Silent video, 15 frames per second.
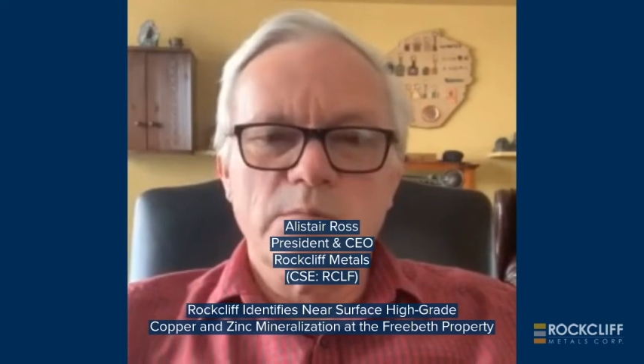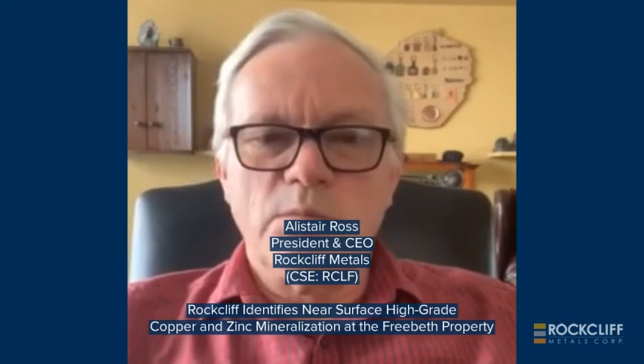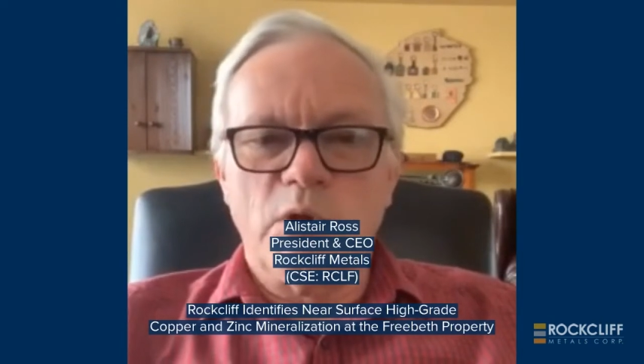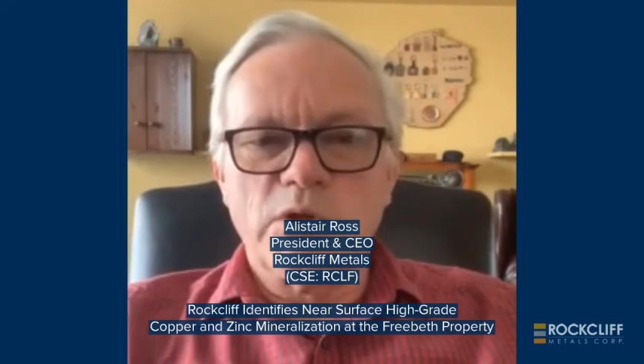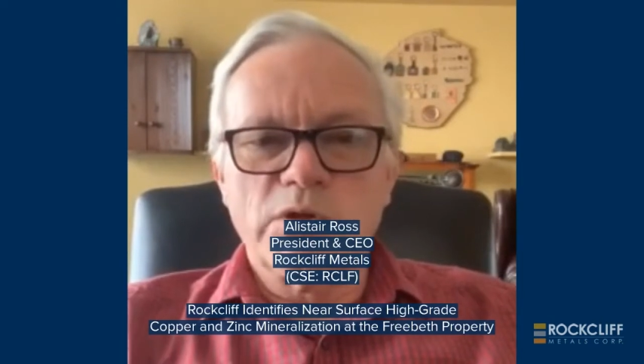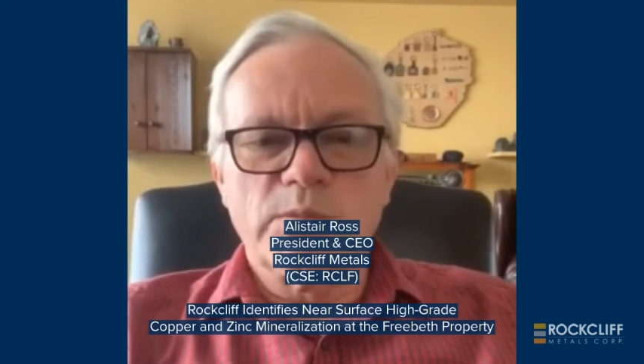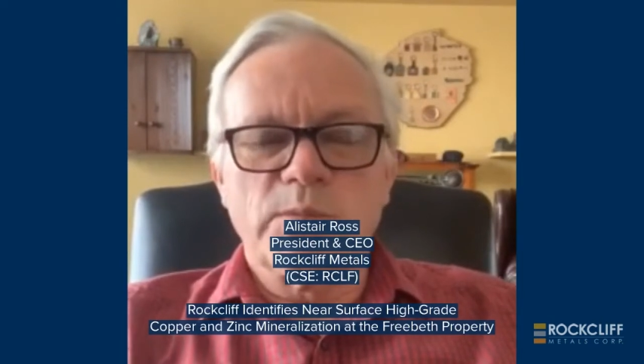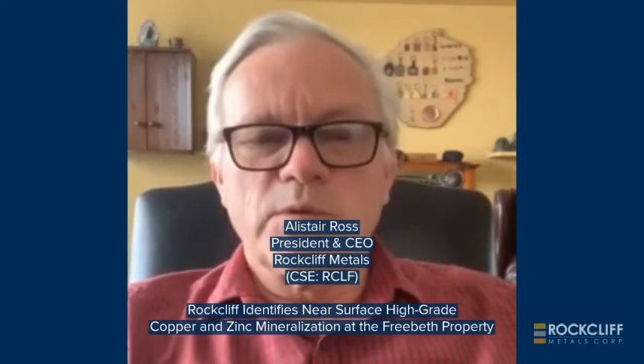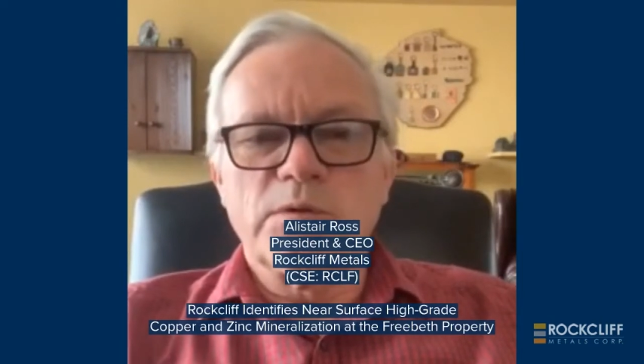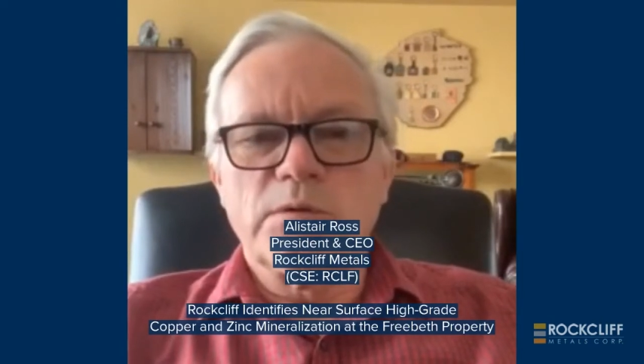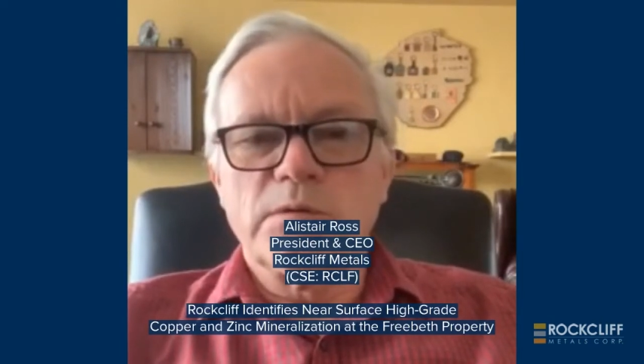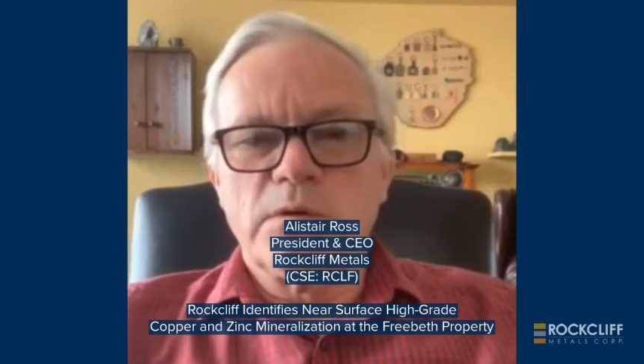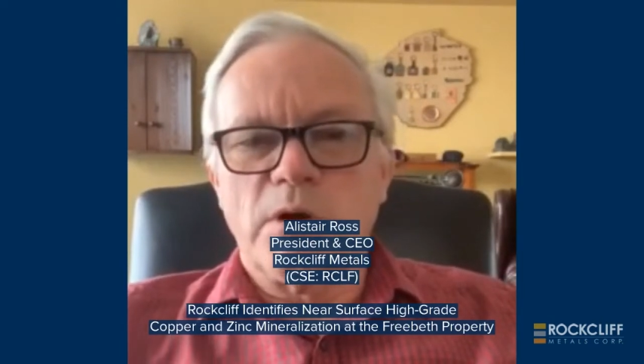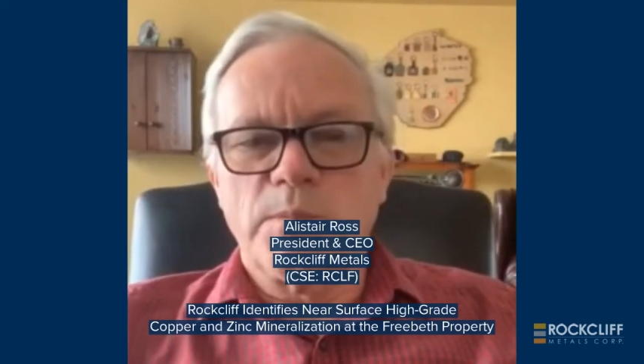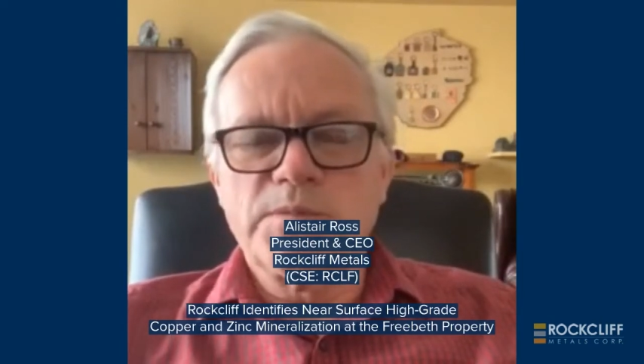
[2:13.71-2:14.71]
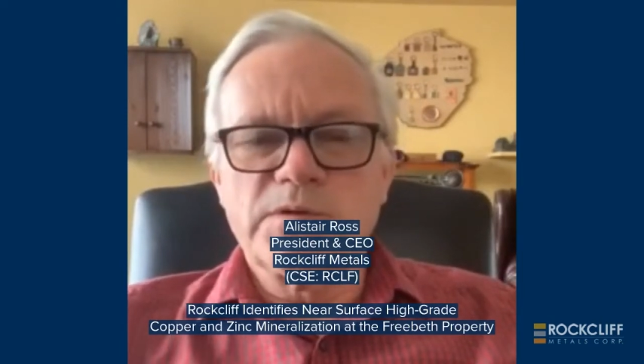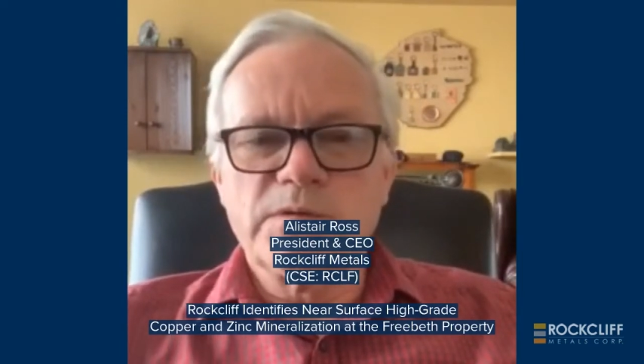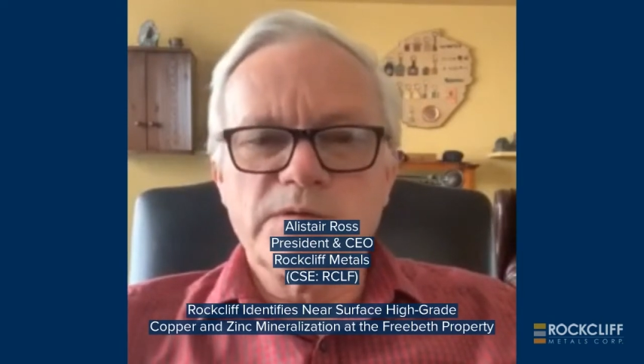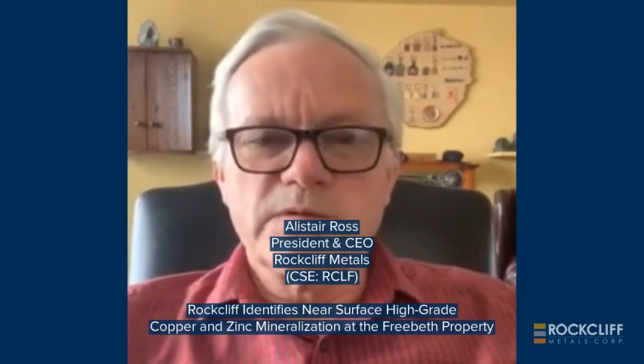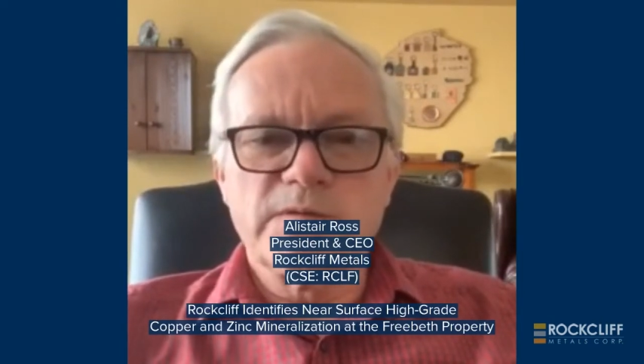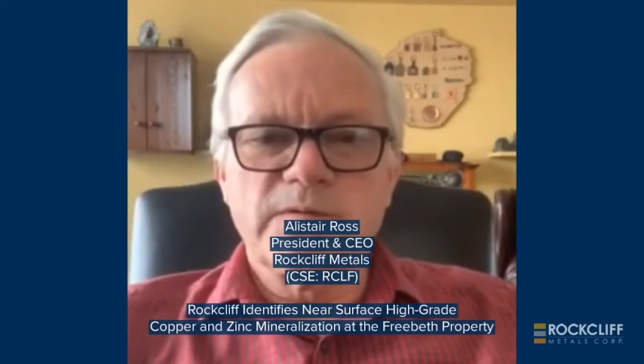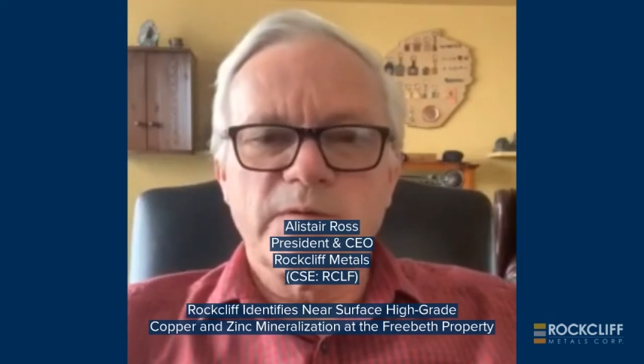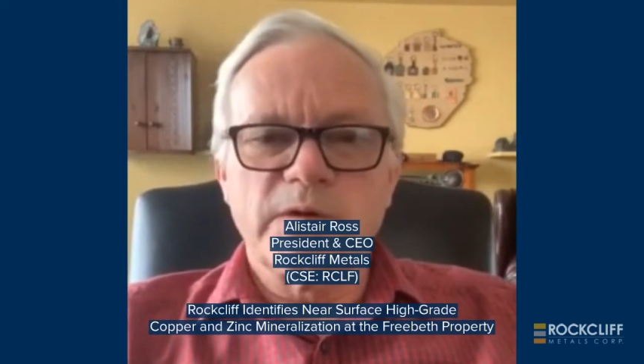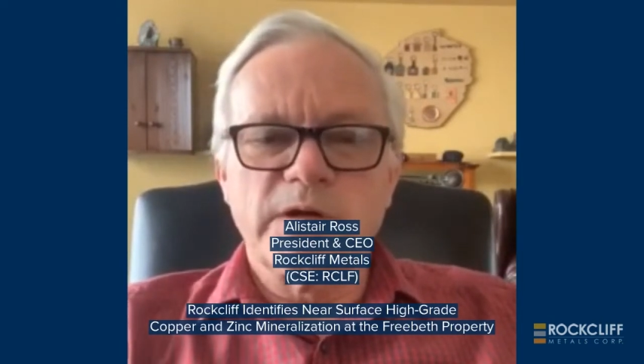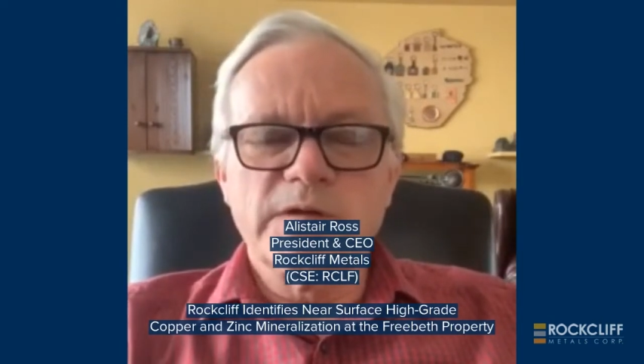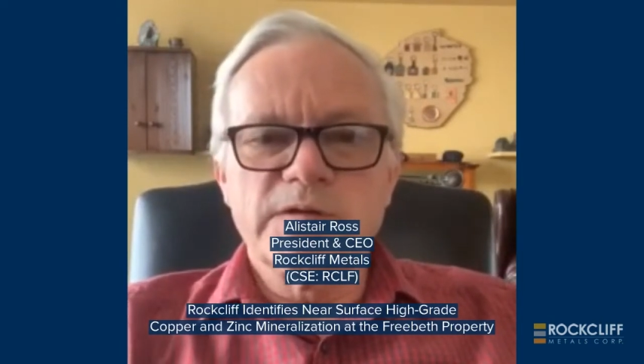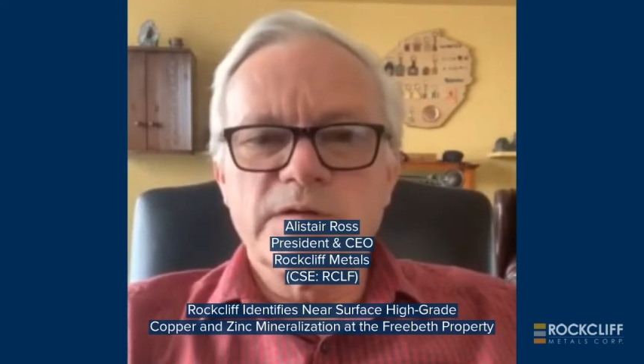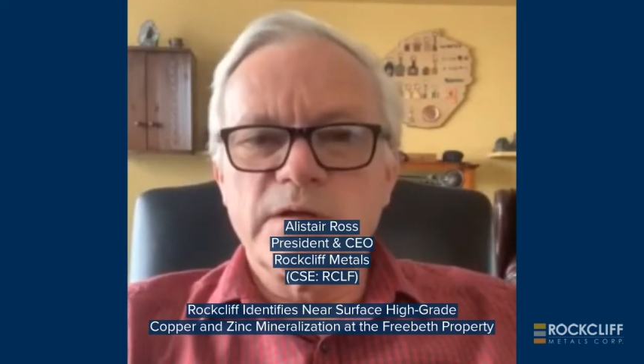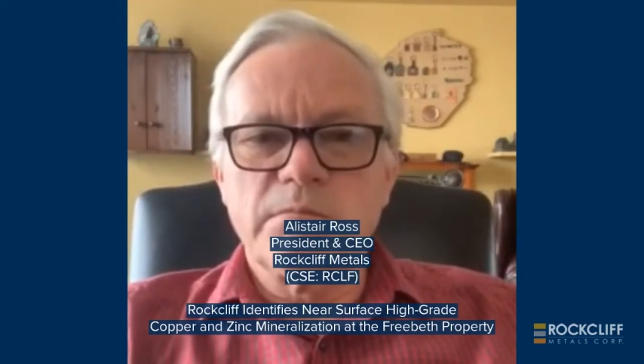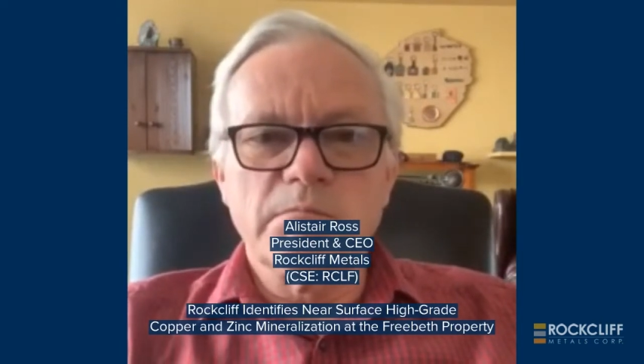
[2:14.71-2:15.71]
multiple options for
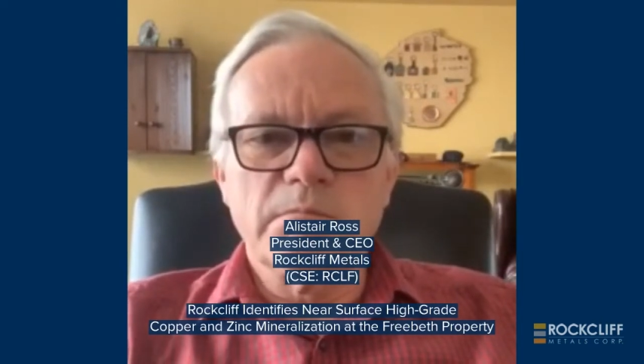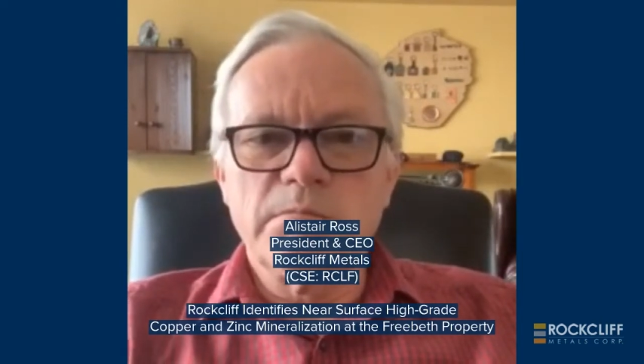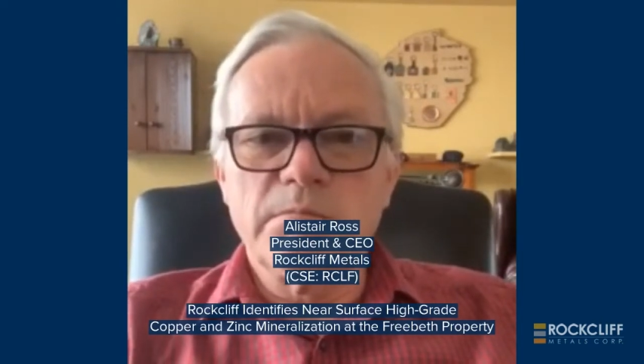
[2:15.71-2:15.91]
us, and